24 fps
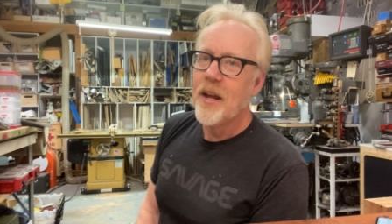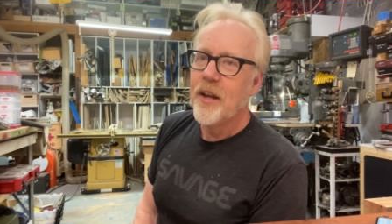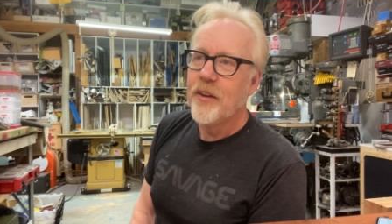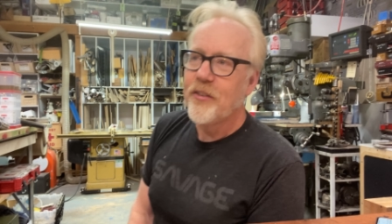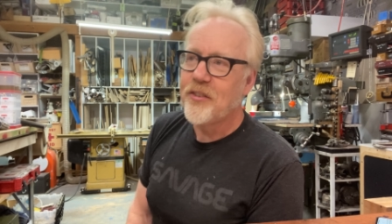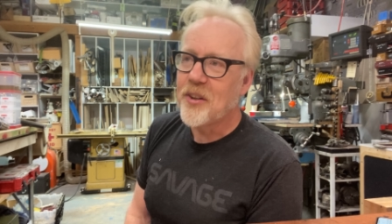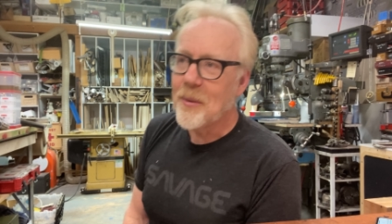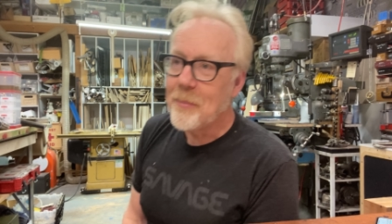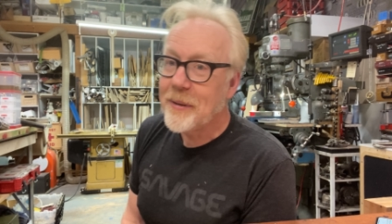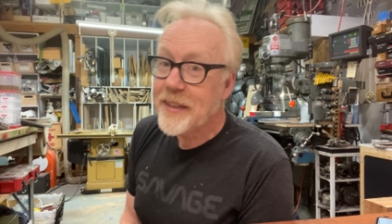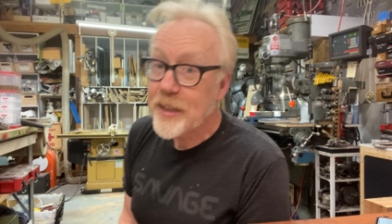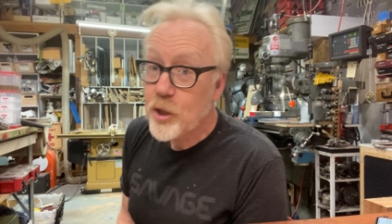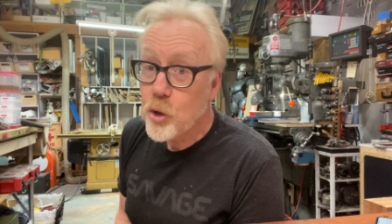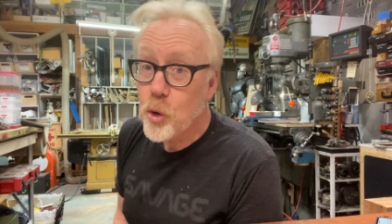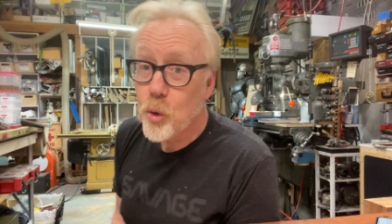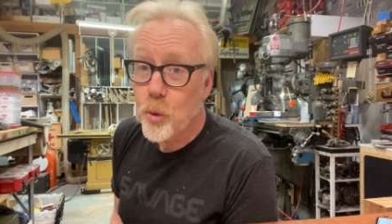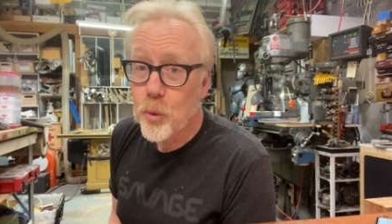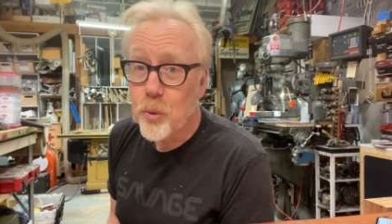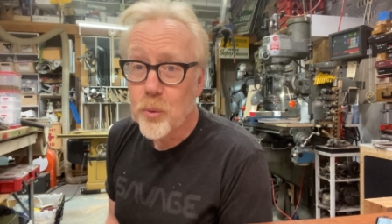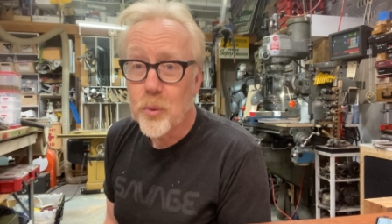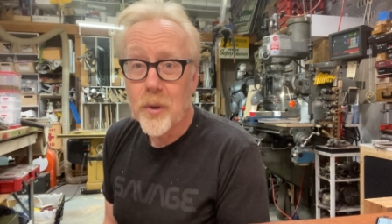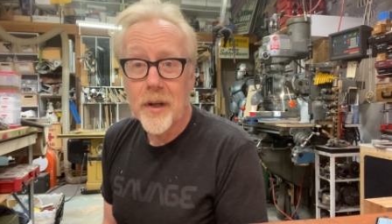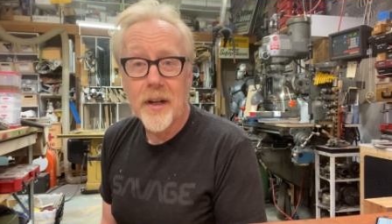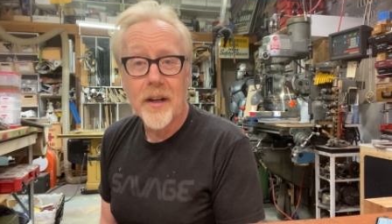Somebody
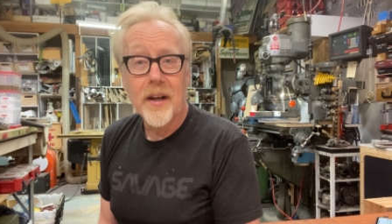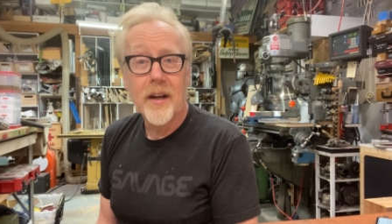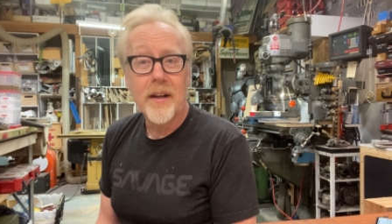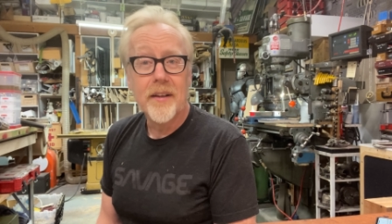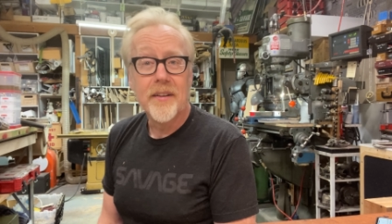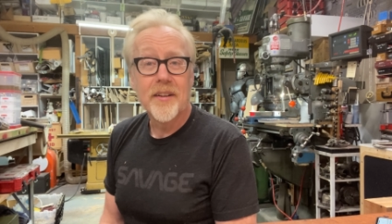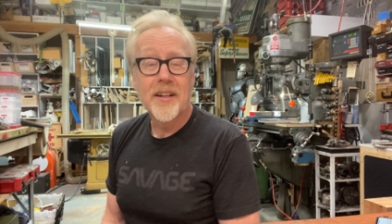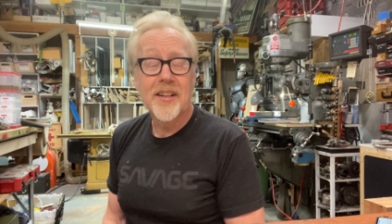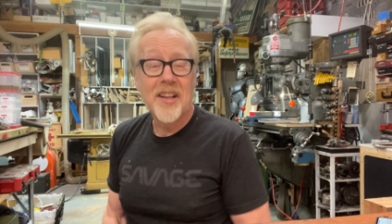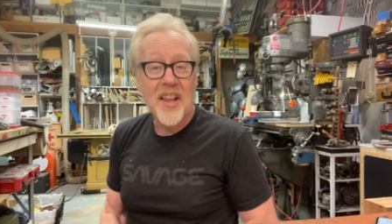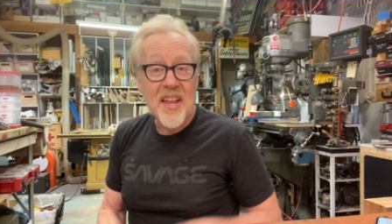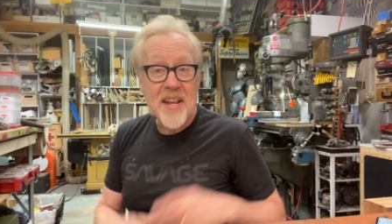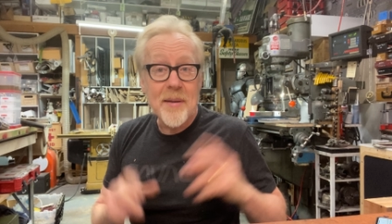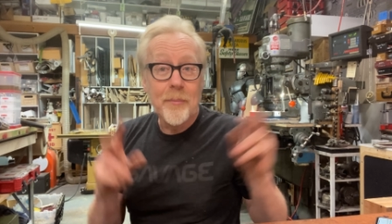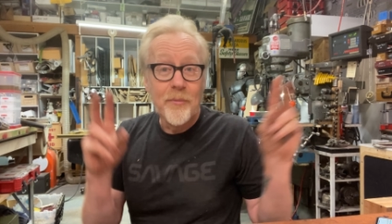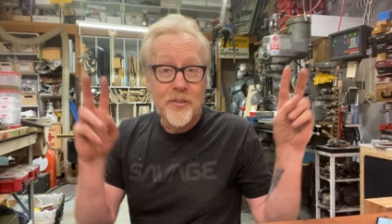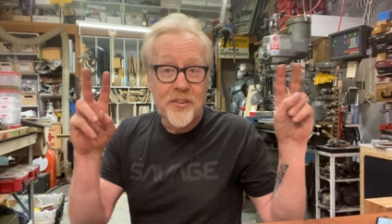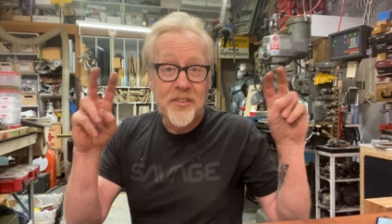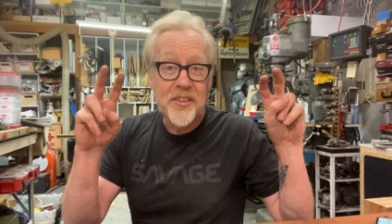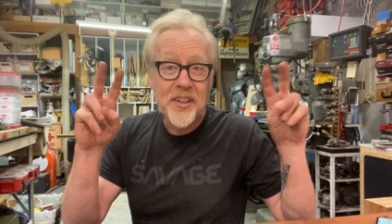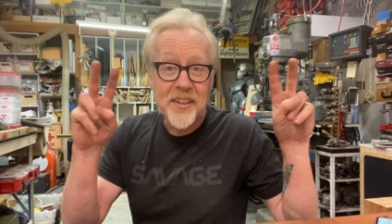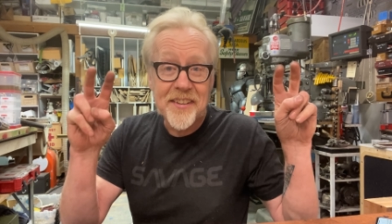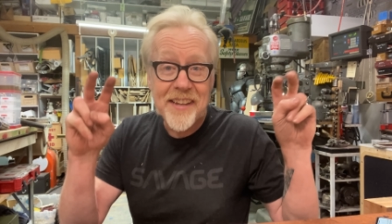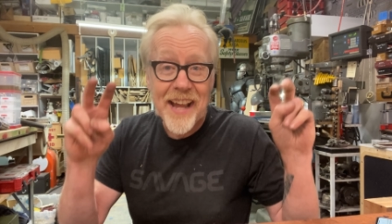who uh,
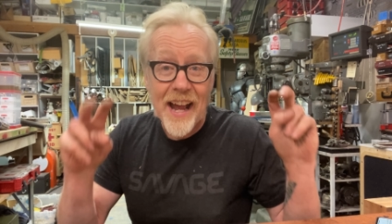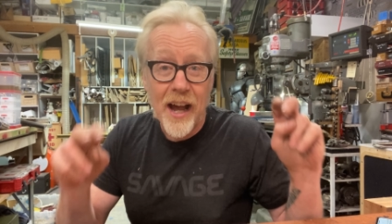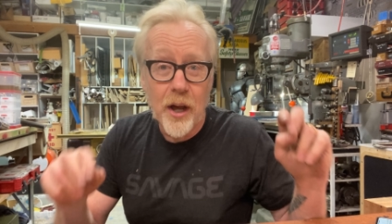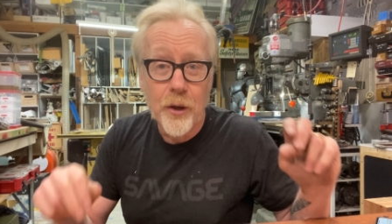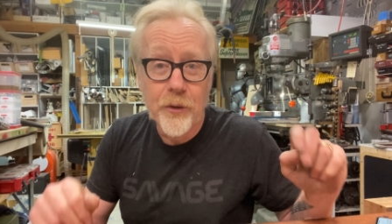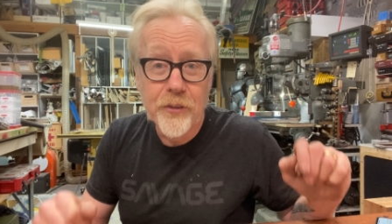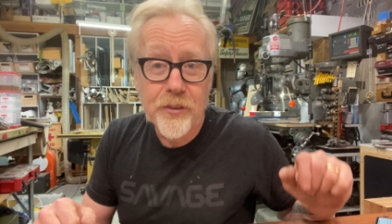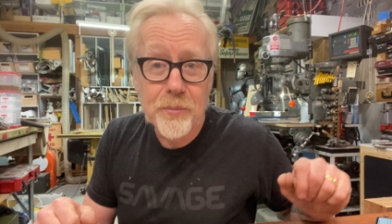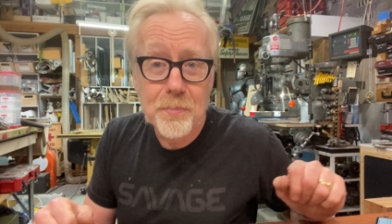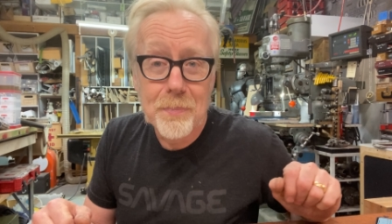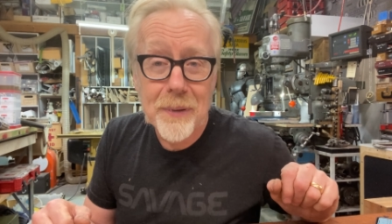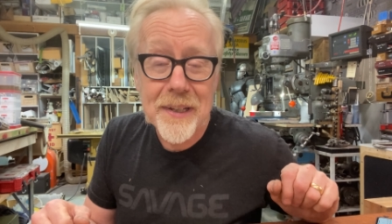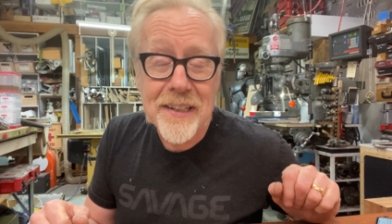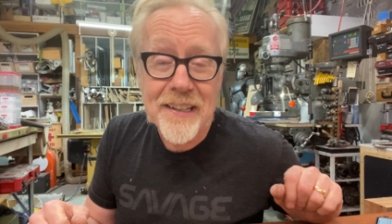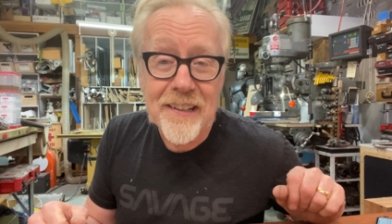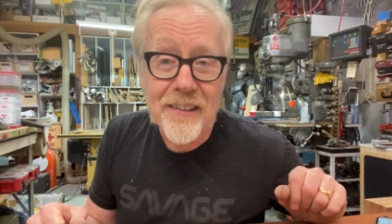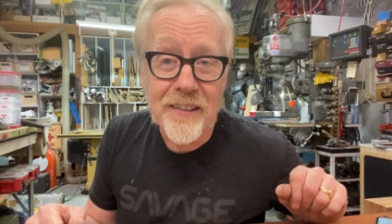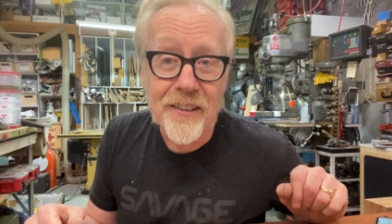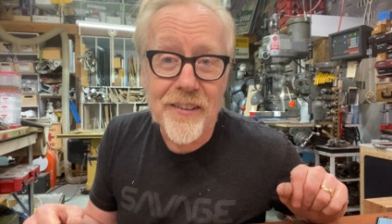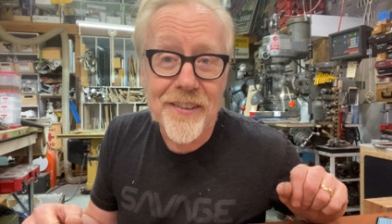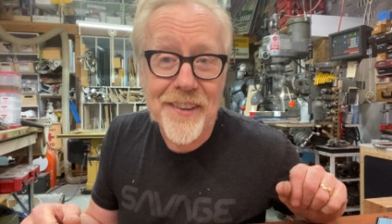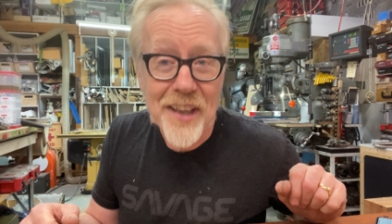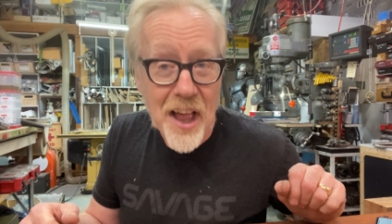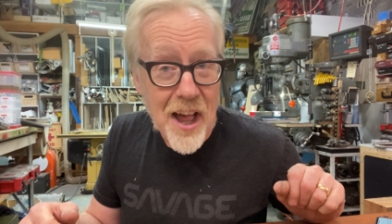claims to dowse but
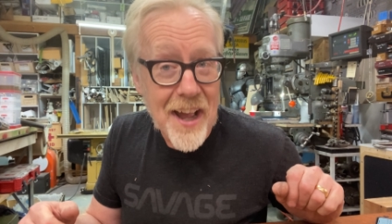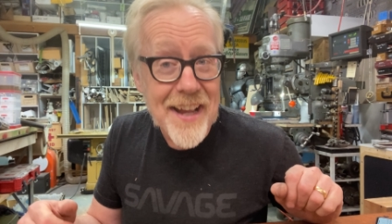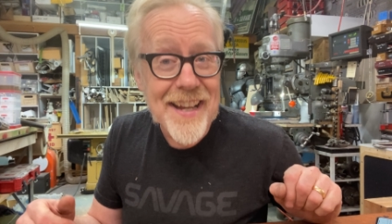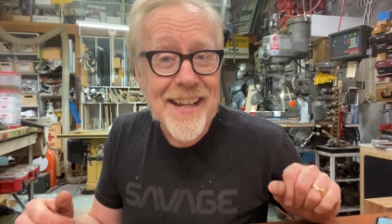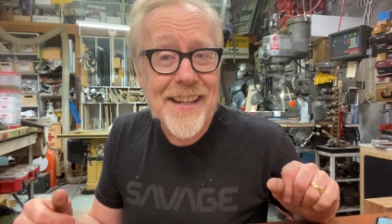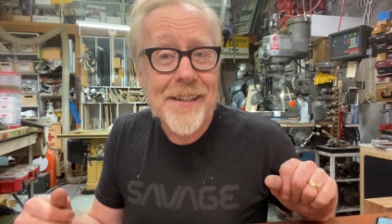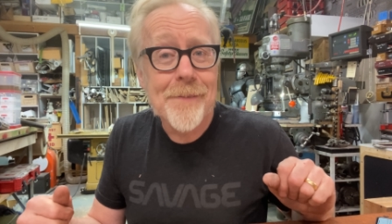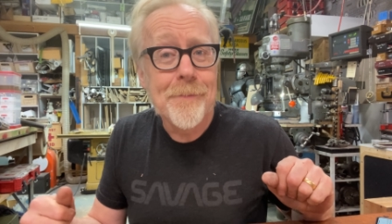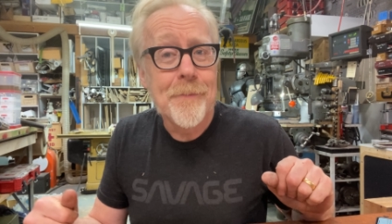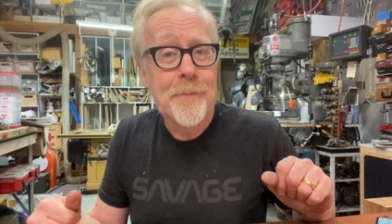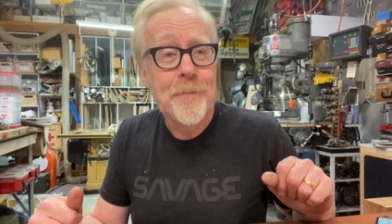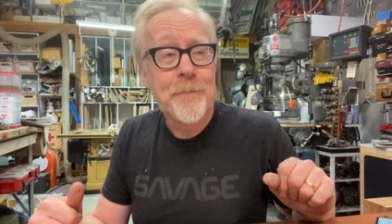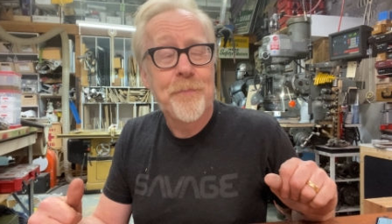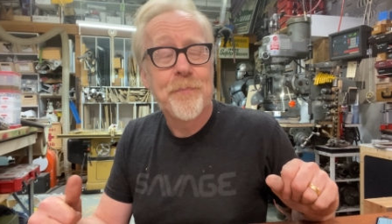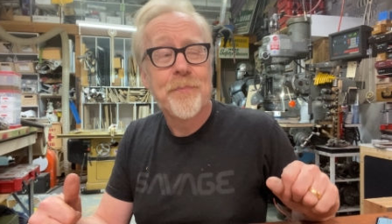is lying,